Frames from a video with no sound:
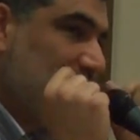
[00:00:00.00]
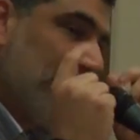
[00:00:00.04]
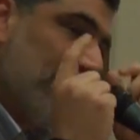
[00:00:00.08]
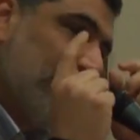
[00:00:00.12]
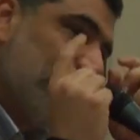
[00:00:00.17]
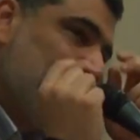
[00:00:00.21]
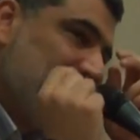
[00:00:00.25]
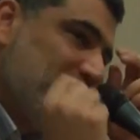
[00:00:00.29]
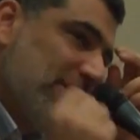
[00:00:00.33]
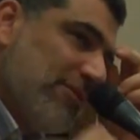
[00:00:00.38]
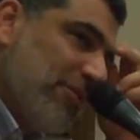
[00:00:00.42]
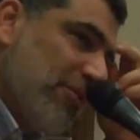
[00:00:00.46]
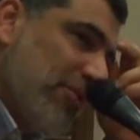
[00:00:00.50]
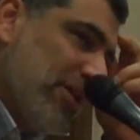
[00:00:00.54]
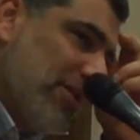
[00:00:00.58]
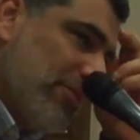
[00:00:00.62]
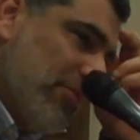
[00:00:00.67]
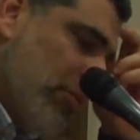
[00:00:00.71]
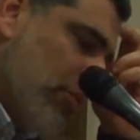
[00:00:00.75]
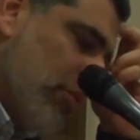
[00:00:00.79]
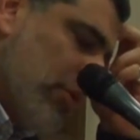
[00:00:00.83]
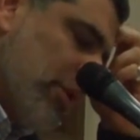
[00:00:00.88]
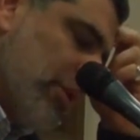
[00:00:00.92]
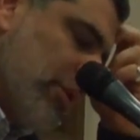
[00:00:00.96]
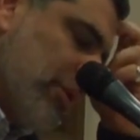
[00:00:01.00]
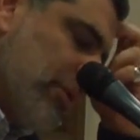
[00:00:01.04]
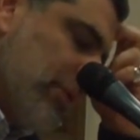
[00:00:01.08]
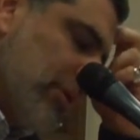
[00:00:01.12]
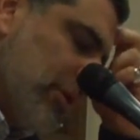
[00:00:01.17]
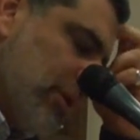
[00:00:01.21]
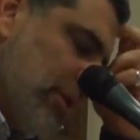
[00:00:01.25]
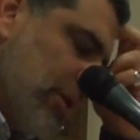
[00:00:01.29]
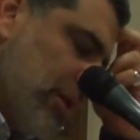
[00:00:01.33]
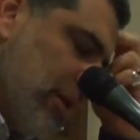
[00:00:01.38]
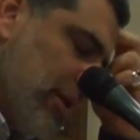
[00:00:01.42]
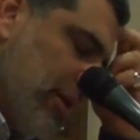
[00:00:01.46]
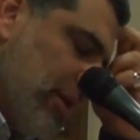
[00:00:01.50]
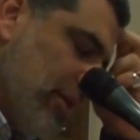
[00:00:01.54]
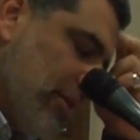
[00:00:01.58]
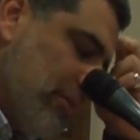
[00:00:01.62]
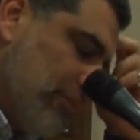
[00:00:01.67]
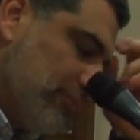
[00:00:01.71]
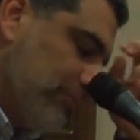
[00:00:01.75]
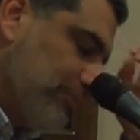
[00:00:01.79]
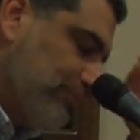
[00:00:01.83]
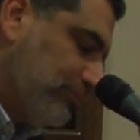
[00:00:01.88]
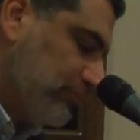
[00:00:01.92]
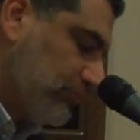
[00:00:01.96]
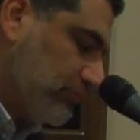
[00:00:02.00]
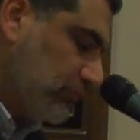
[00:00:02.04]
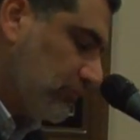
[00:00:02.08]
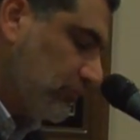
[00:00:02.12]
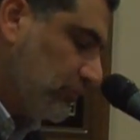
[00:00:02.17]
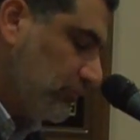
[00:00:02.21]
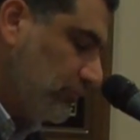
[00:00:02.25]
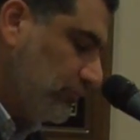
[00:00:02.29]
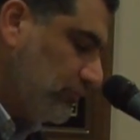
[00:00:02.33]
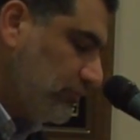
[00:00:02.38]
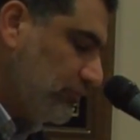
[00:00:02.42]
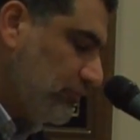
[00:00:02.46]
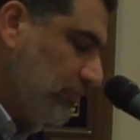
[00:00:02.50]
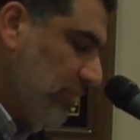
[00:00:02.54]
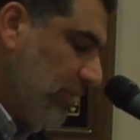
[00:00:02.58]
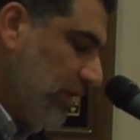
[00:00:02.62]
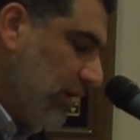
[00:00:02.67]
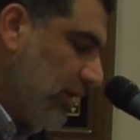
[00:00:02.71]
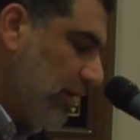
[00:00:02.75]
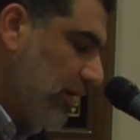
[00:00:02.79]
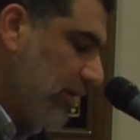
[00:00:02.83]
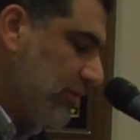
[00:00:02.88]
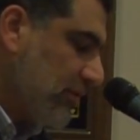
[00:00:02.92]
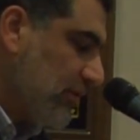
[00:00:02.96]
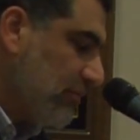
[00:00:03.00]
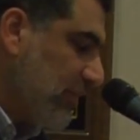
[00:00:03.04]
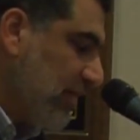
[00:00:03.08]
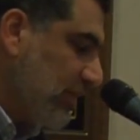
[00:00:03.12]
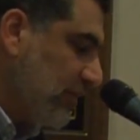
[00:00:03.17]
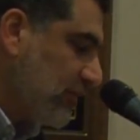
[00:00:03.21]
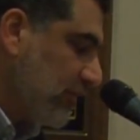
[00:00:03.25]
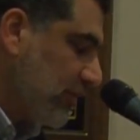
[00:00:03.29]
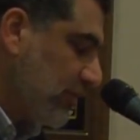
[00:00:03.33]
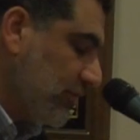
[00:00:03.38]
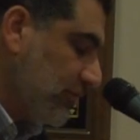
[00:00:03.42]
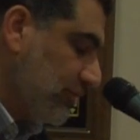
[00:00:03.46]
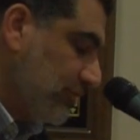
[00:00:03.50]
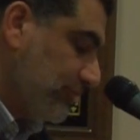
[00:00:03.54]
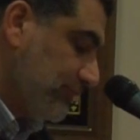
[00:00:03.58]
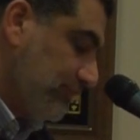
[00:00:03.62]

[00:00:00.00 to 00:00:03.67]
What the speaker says: And this is very important to mention.